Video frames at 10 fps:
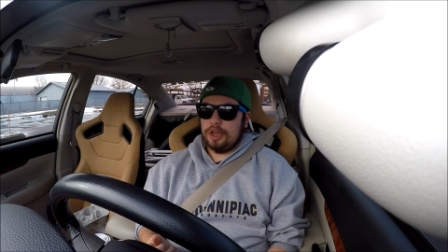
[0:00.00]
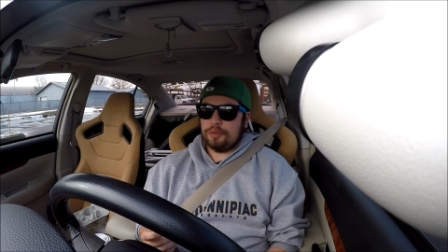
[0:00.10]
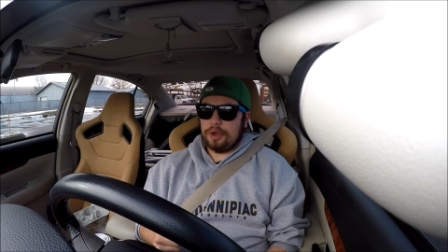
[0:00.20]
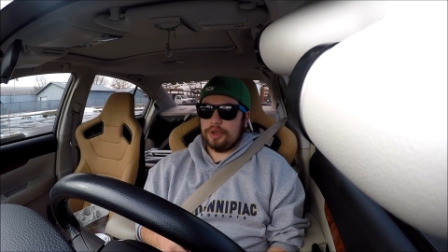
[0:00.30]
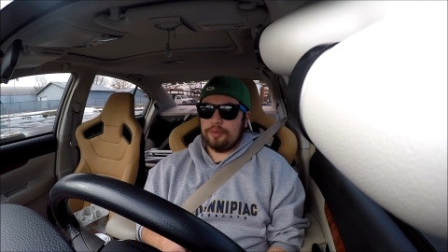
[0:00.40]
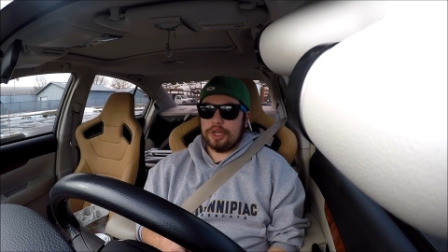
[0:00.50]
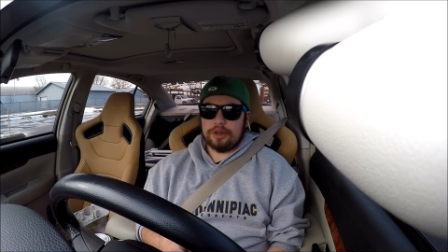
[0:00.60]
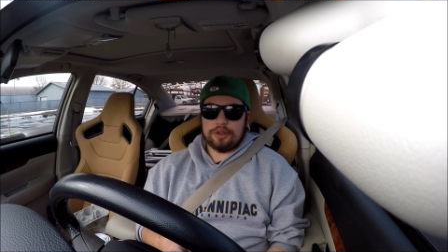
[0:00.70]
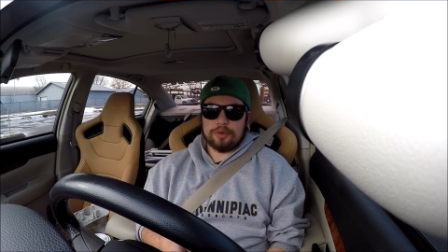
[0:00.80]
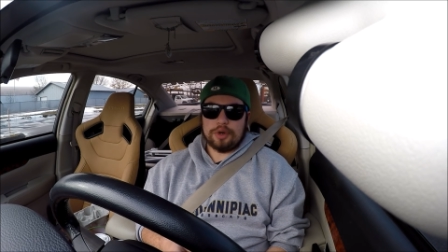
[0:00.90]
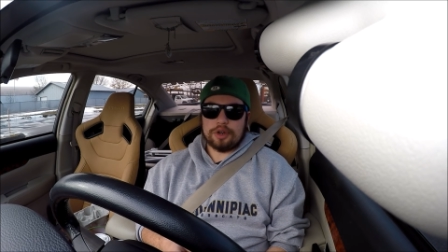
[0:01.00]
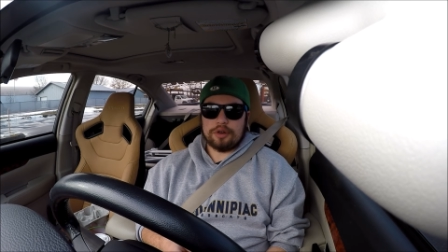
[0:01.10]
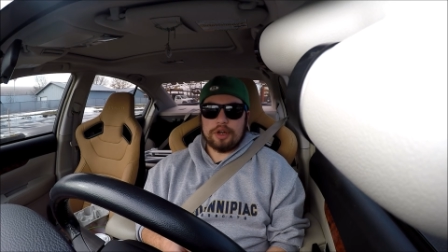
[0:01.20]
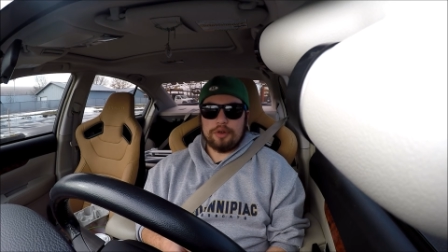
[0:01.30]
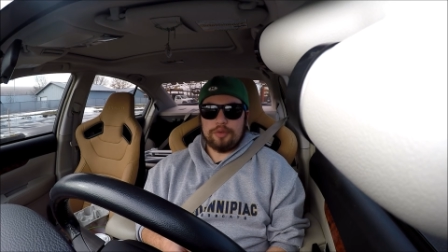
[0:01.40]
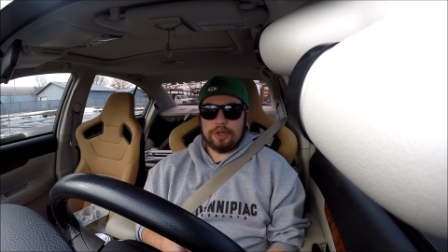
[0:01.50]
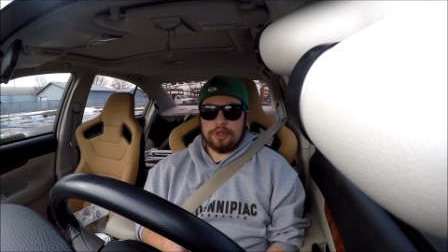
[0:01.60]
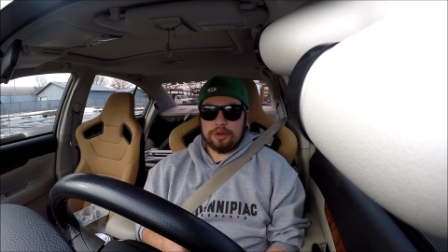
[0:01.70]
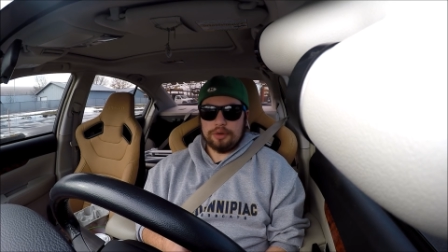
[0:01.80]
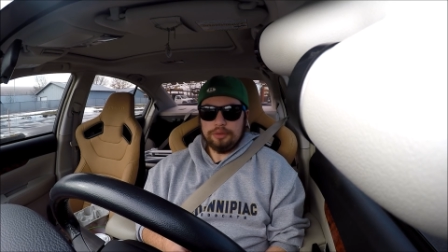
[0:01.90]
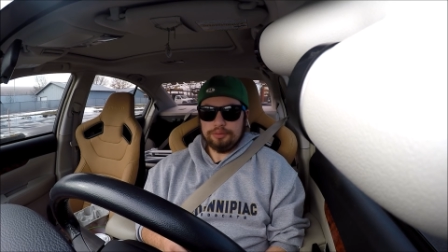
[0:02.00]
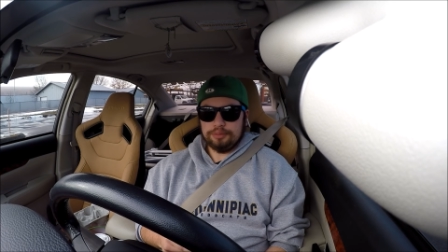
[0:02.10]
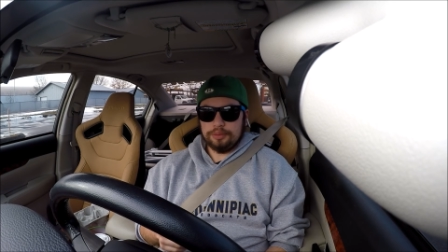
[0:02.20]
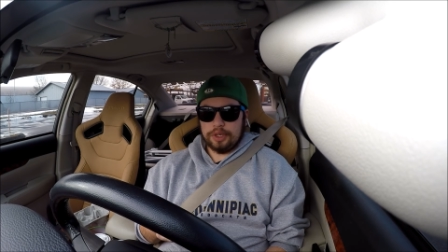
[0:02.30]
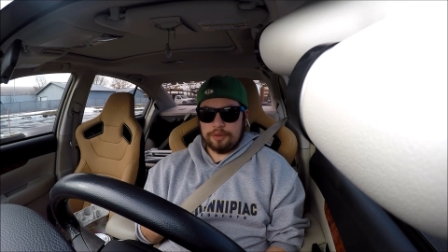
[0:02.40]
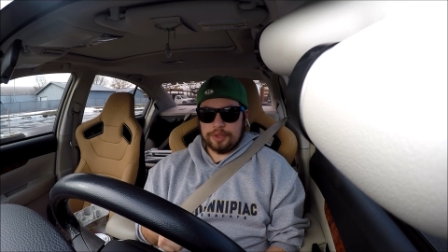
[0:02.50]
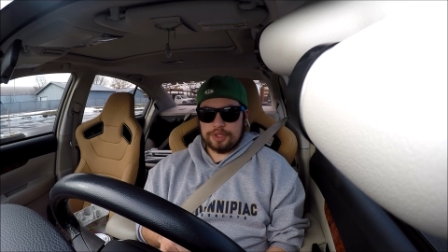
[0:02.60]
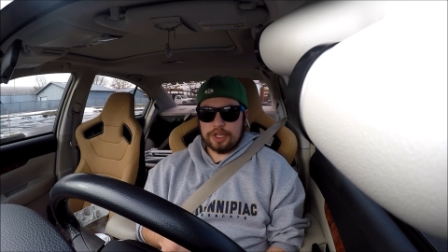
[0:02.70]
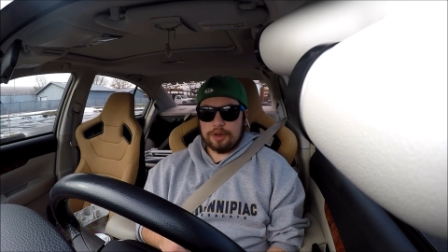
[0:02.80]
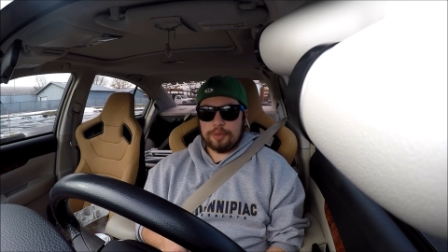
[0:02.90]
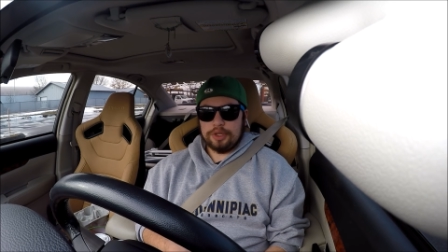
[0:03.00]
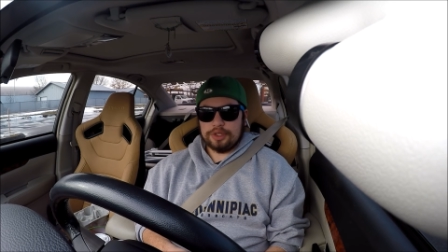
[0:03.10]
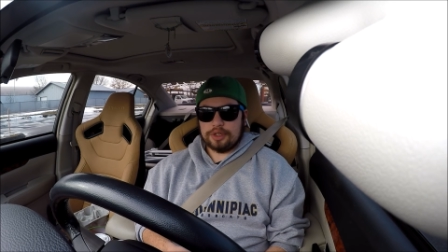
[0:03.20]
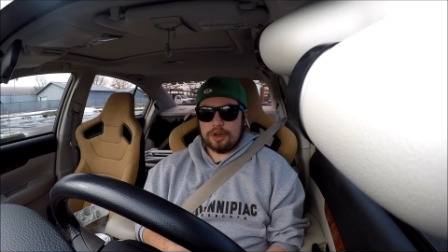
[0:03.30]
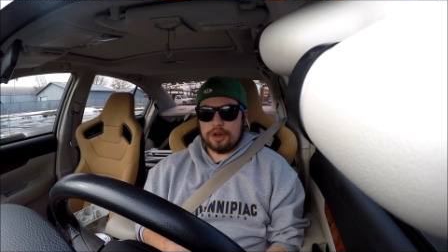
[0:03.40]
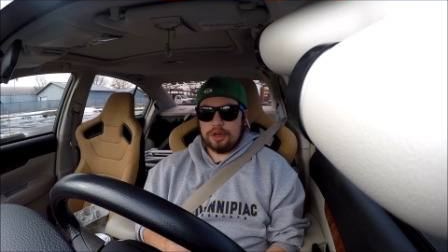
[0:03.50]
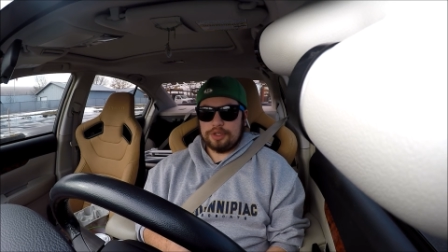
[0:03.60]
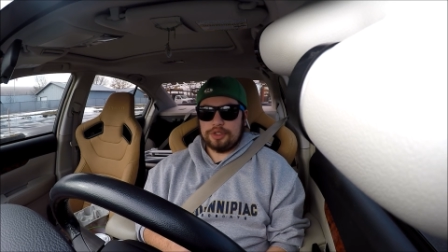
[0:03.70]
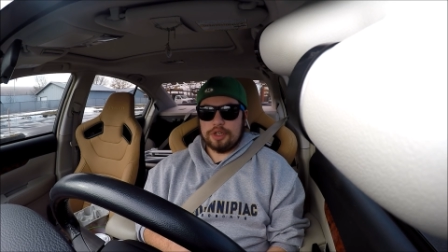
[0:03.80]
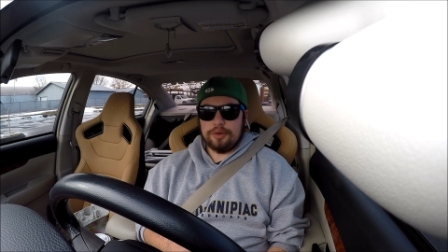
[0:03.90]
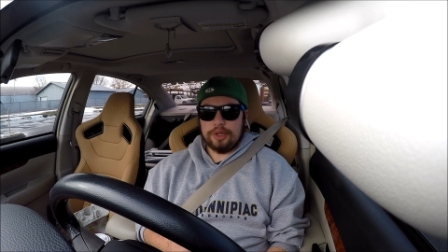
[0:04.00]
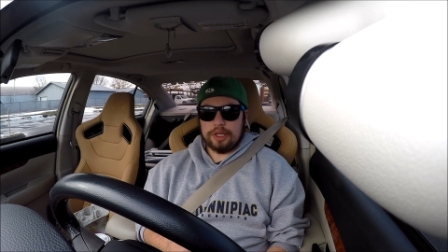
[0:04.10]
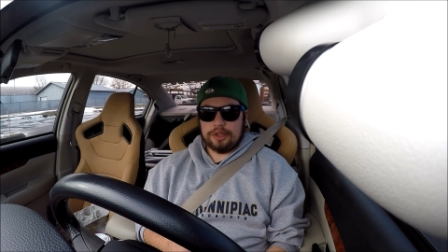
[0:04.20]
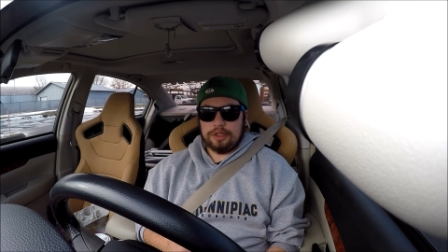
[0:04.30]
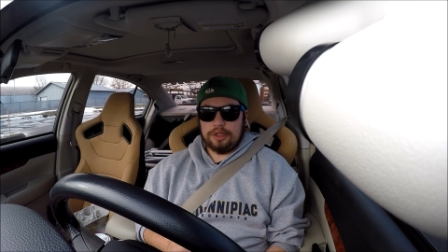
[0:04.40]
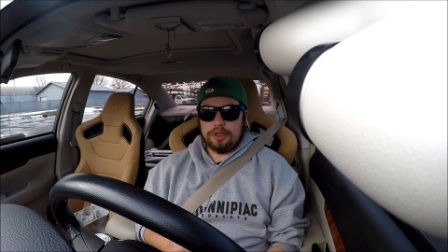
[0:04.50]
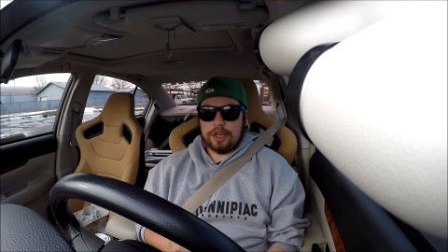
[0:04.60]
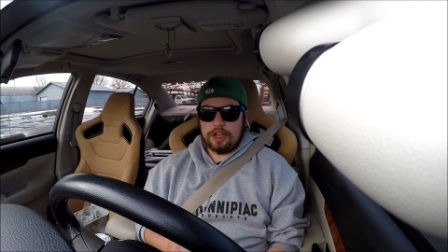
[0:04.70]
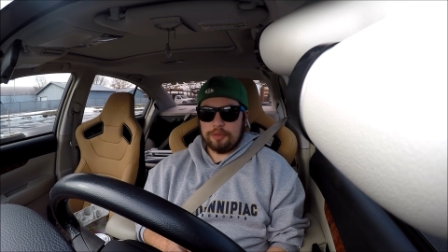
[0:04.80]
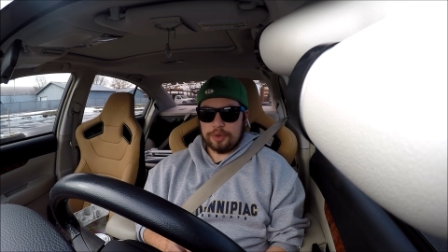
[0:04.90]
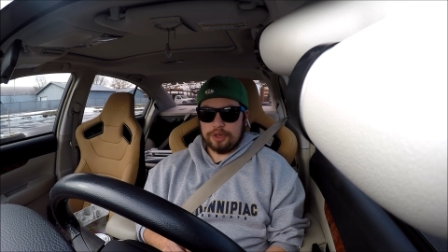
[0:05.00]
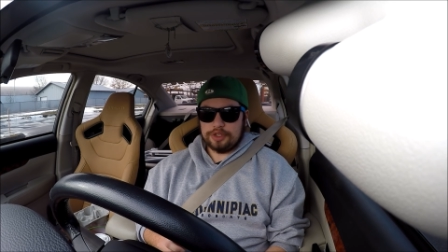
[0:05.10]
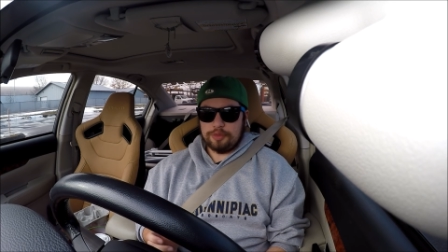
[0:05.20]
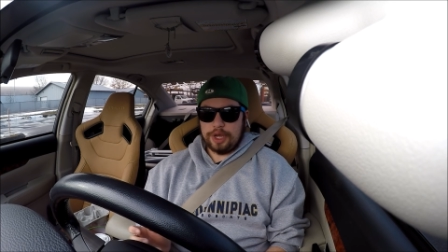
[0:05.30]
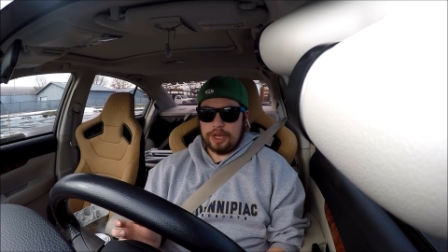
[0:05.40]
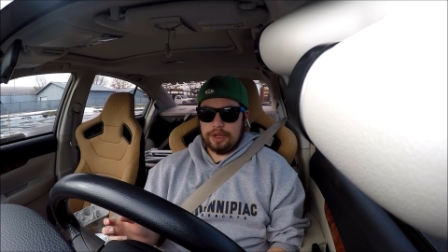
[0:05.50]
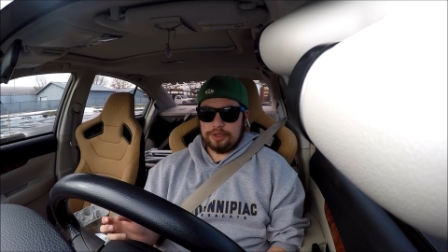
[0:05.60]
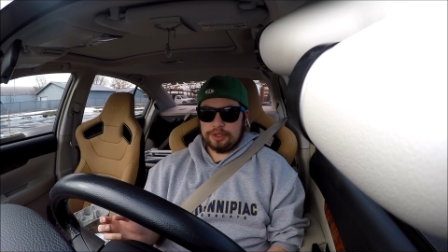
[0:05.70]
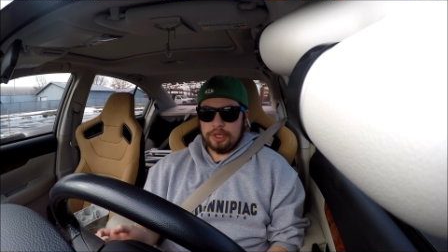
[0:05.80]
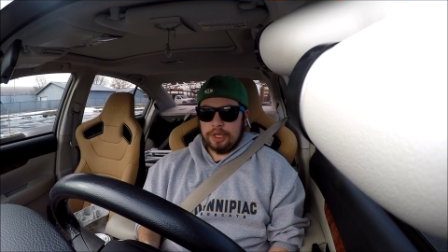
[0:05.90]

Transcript: Probably gonna make another walk around video of the setup on this car, just showing like the calipers, the pads,